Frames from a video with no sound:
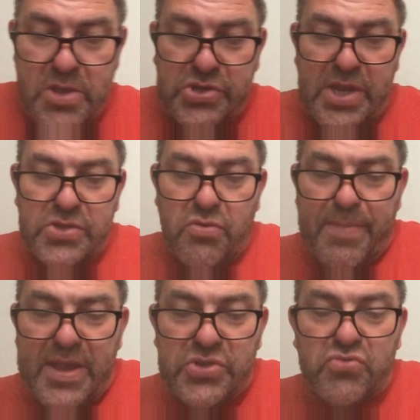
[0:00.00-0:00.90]
Gentle
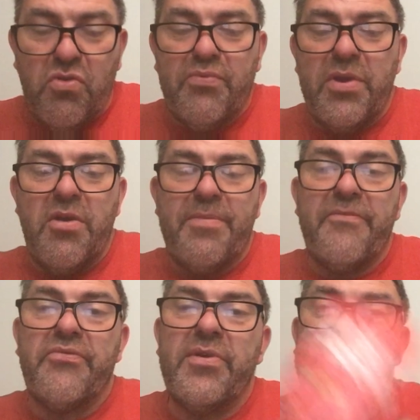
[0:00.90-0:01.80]
Baked Strawberry Urban
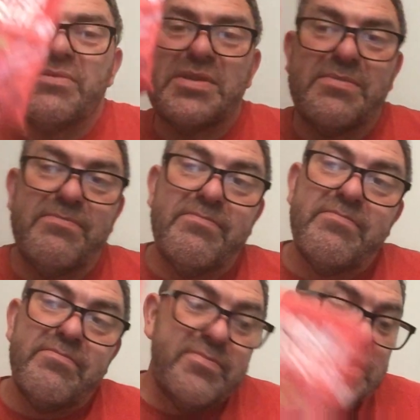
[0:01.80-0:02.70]
Fruits.
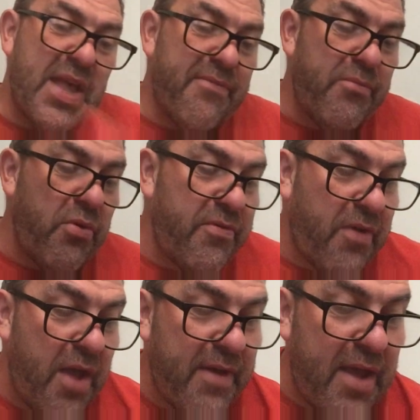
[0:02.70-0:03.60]

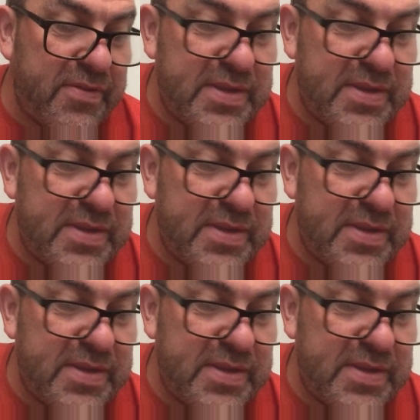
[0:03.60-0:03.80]
7.5 out of